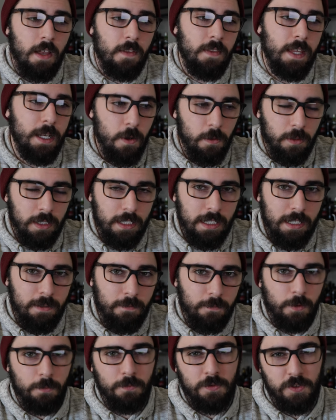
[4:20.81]
They don't get
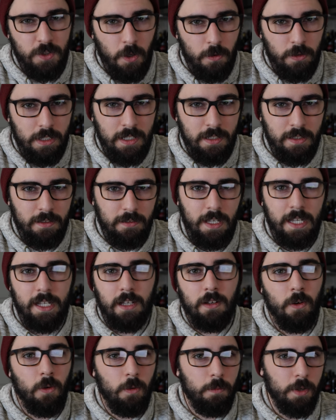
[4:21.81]
it from Sony
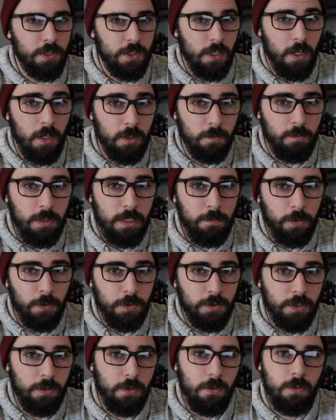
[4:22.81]
like a whole bunch of other people
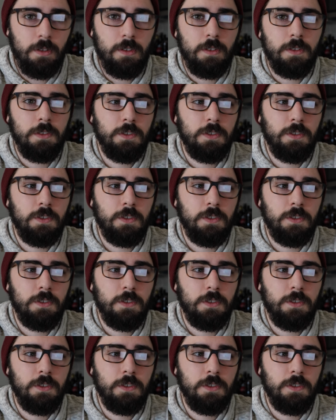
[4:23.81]
do.